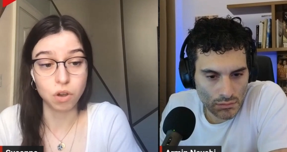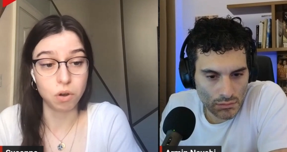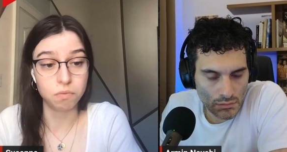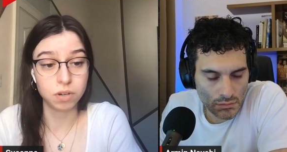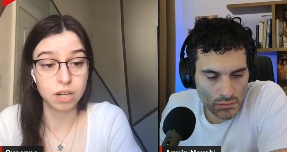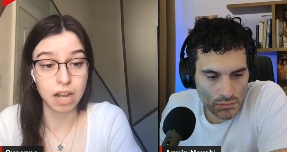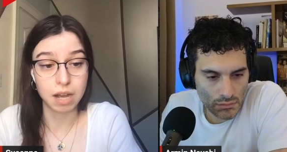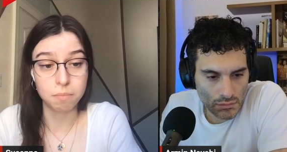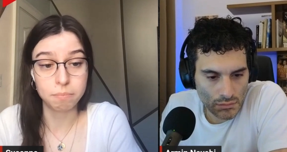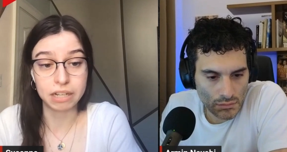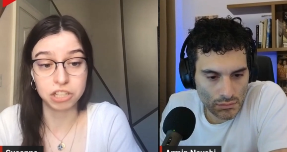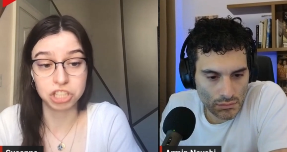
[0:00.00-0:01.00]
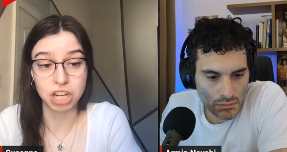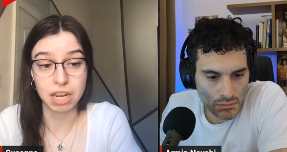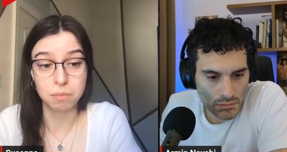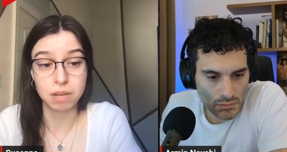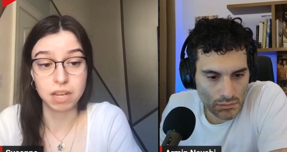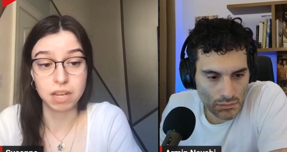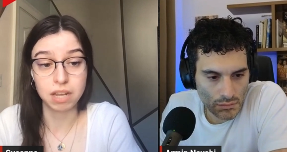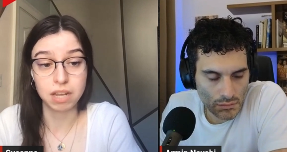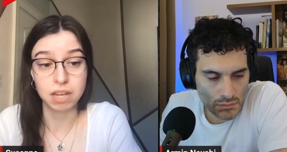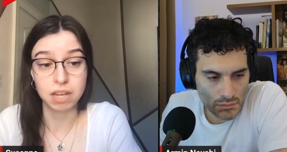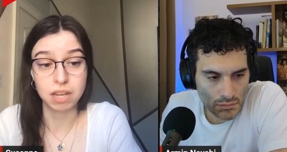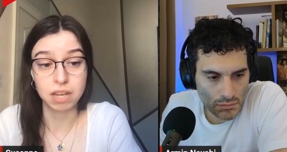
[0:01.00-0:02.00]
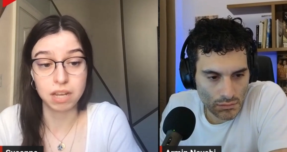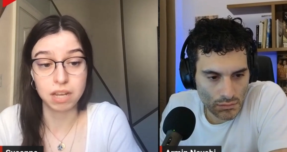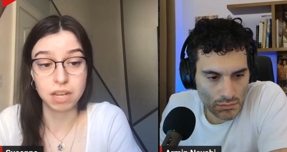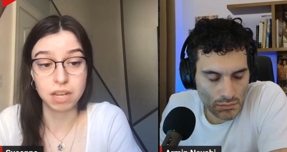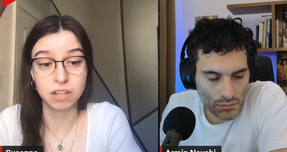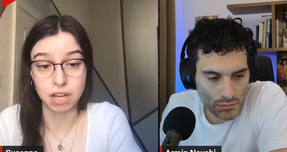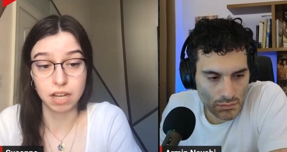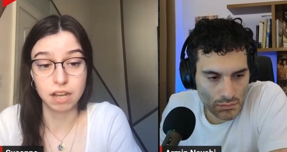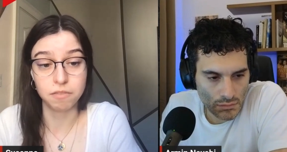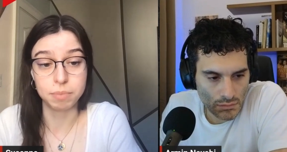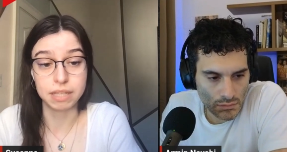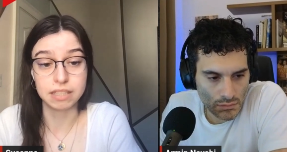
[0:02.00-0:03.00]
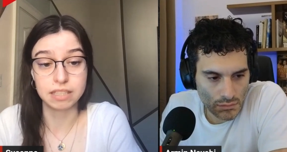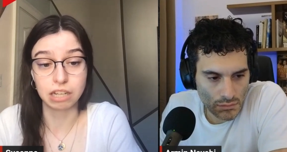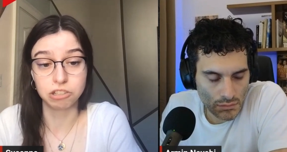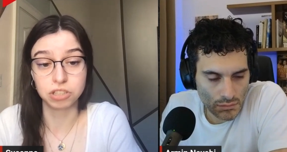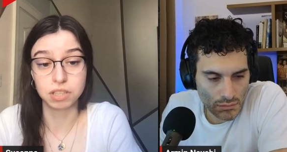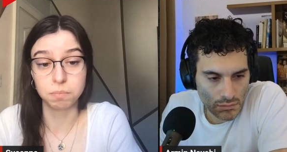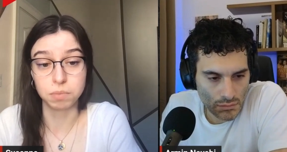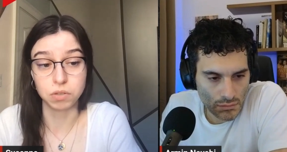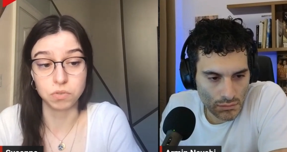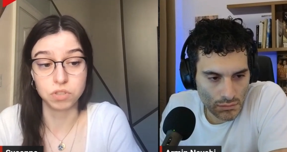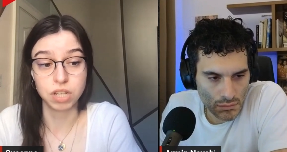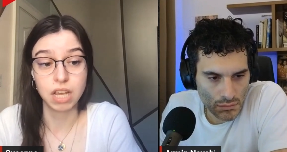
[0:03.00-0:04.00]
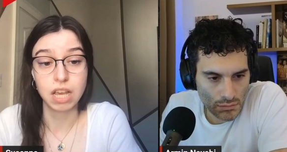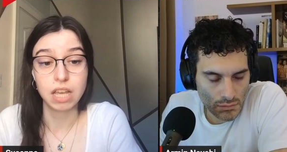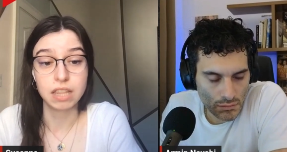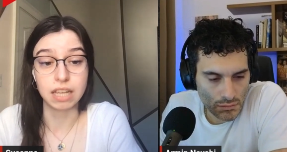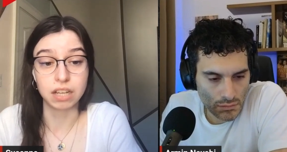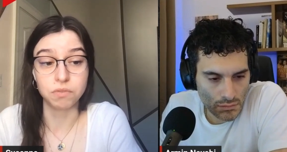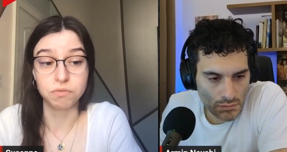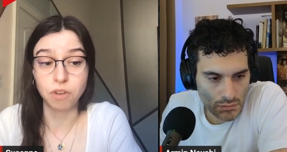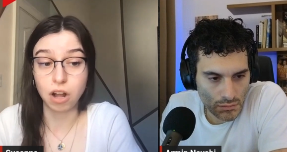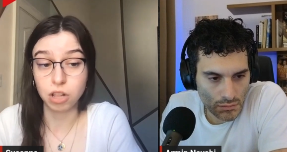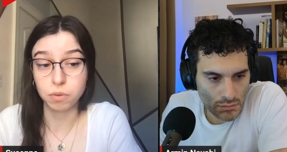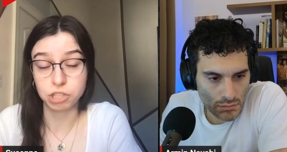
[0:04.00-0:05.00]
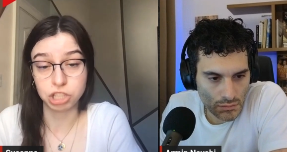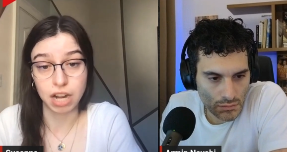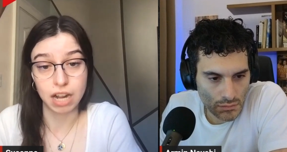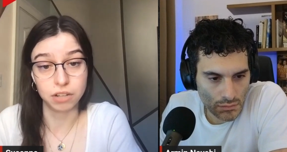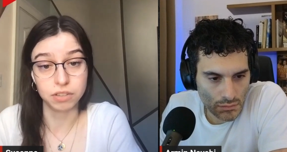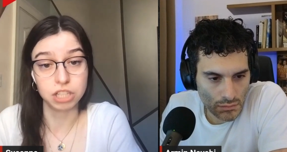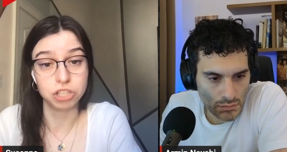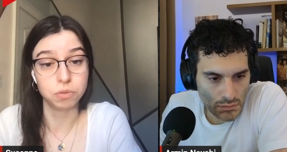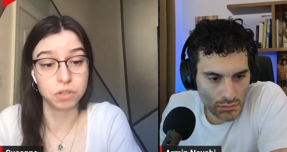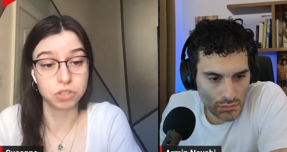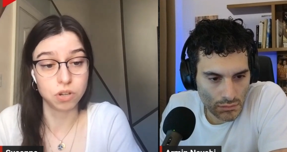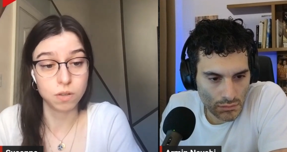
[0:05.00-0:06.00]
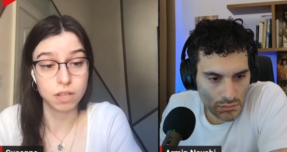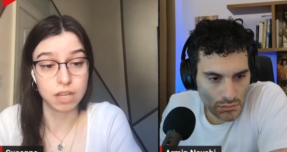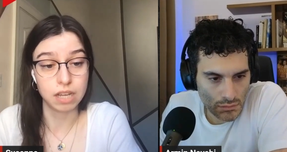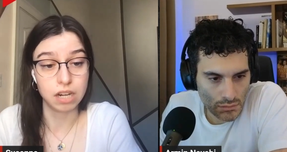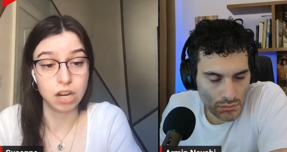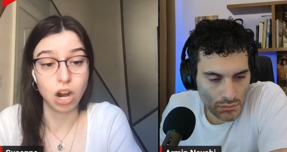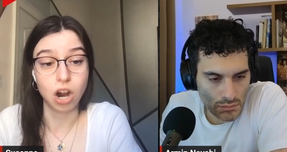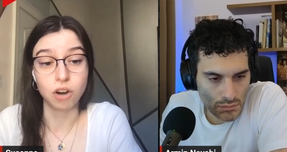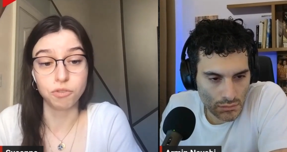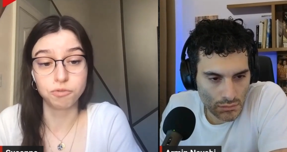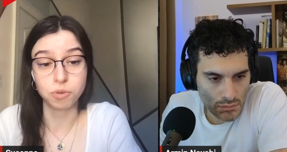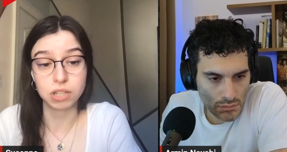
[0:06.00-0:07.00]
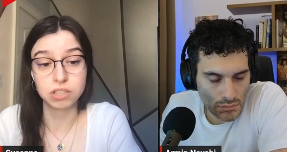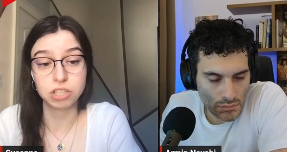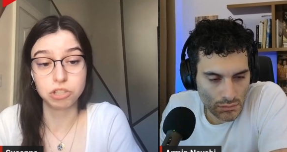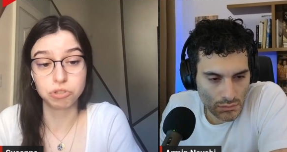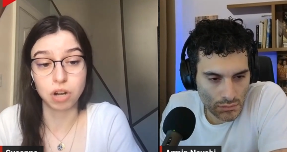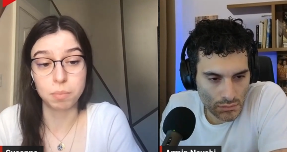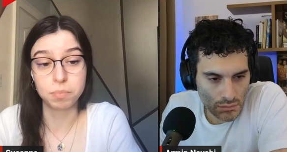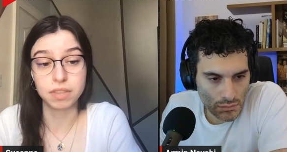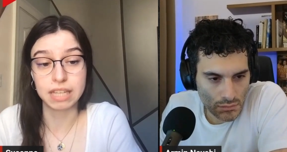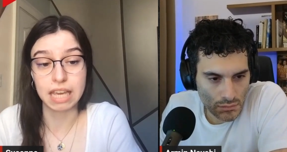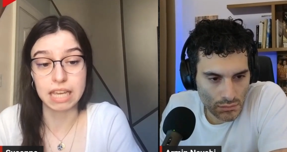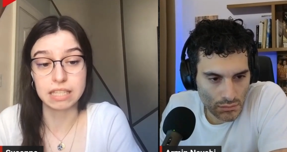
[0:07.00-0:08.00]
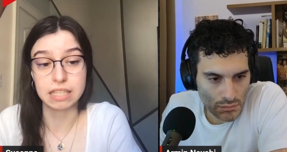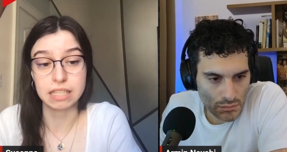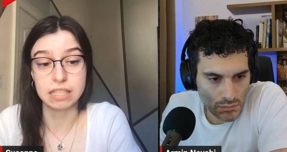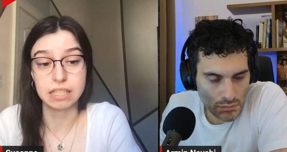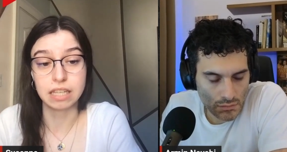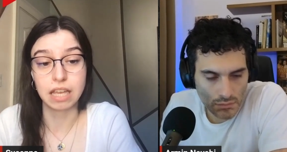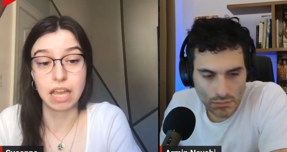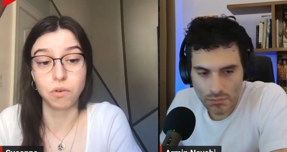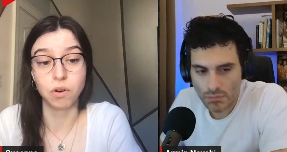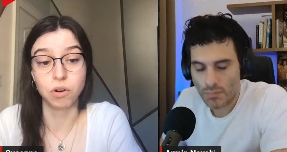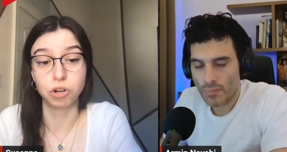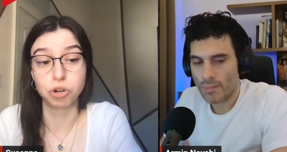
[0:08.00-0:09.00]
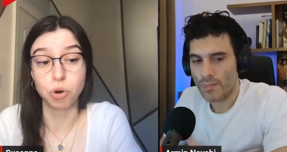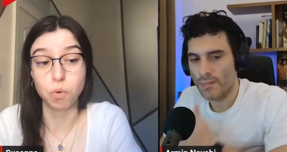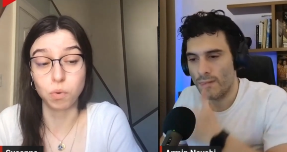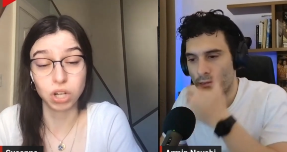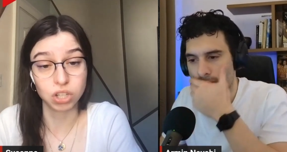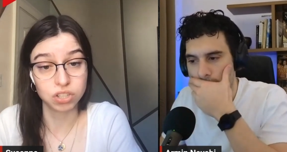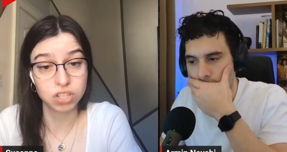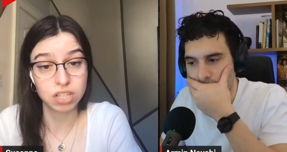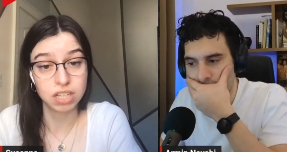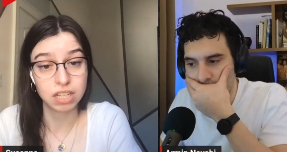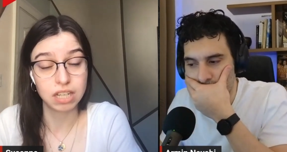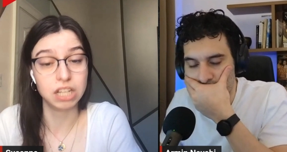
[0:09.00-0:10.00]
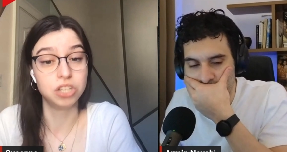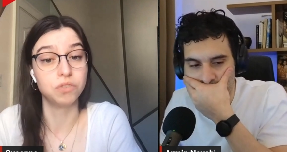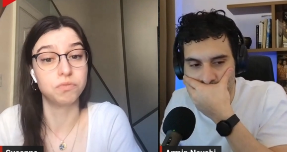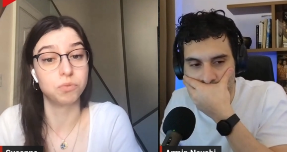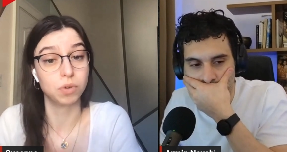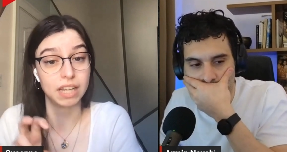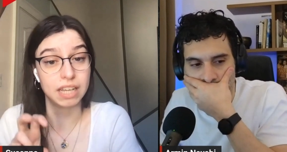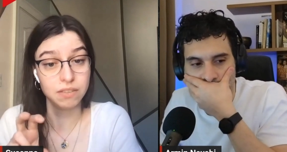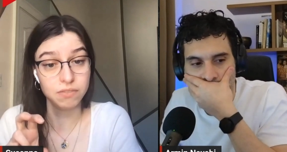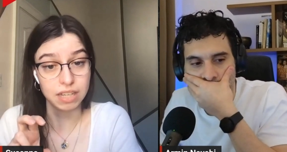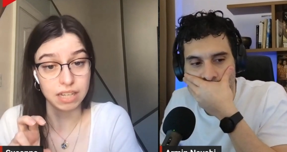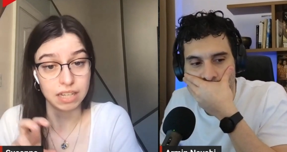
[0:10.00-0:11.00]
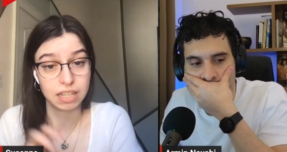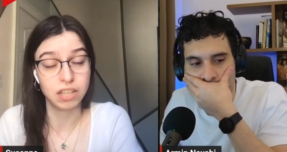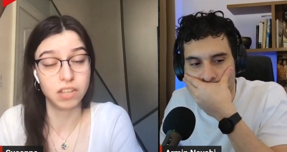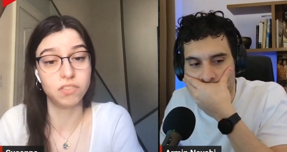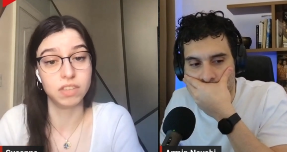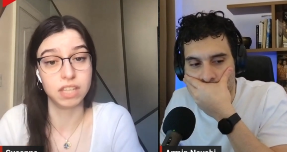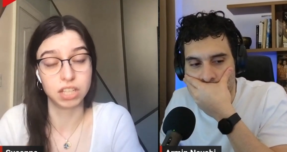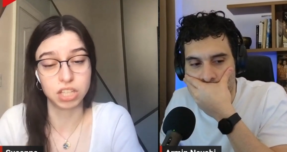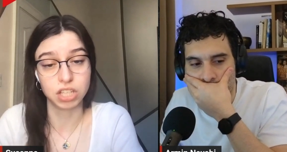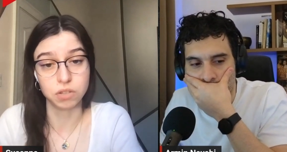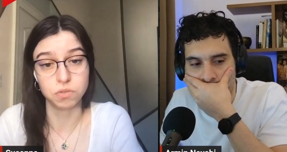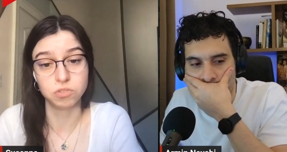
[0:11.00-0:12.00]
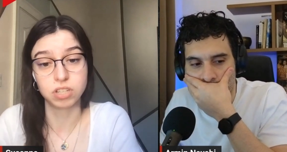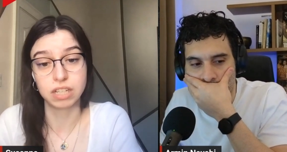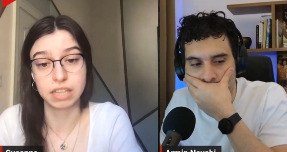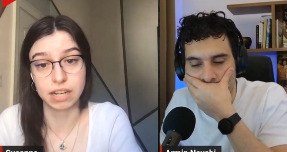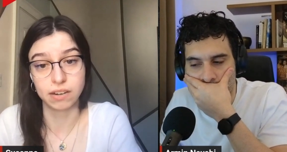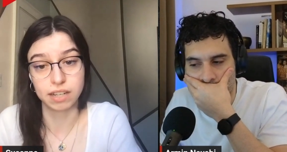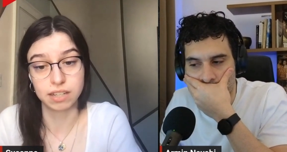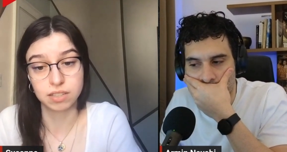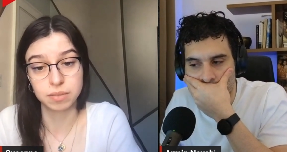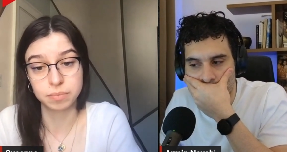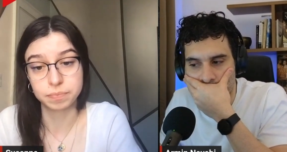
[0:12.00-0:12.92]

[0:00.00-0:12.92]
Speaker 1: overcome by shame and fear of the stigma of being sexually abused that could follow a child into adulthood, are forced to drop the cases or coerced into forgiving the accused clerics.